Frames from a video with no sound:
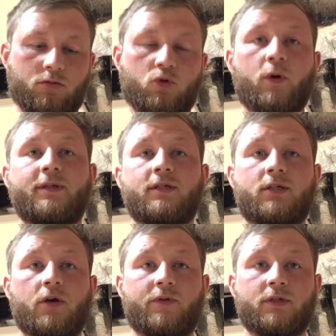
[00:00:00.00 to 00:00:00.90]
20
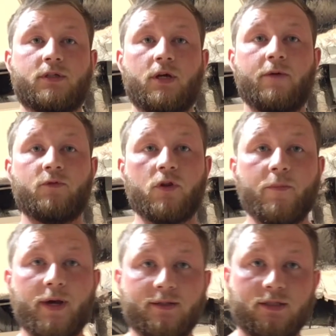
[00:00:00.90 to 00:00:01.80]
servings. Done the
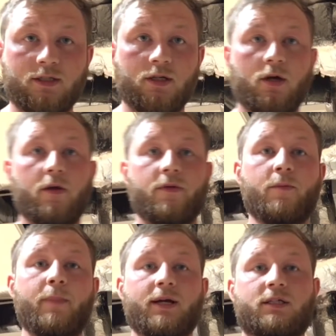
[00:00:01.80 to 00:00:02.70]
maths. The
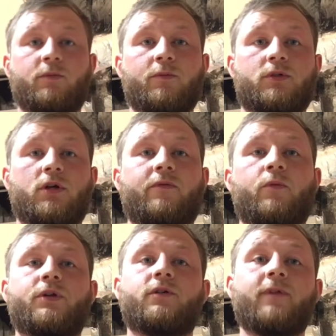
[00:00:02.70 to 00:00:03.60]
maximum
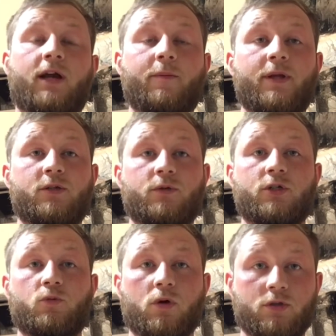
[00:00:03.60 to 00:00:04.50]
serving which it recommends, which
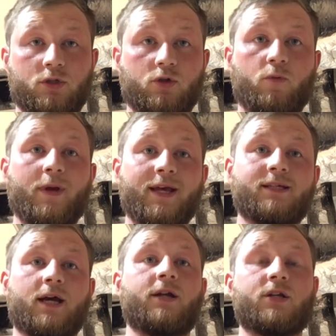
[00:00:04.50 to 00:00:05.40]
is one scoop,
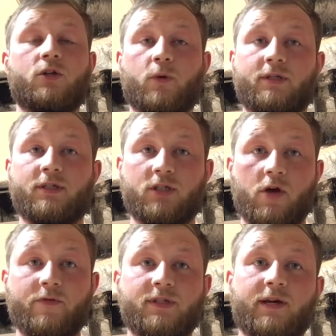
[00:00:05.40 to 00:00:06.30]
is actually 20
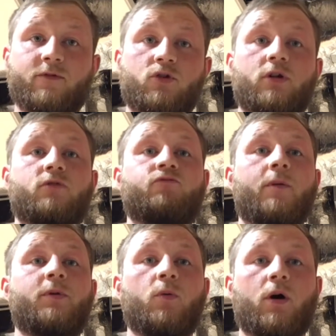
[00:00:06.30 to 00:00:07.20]
servings. They haven't tried to
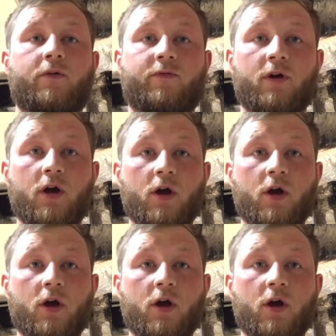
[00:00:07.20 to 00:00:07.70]
rip you off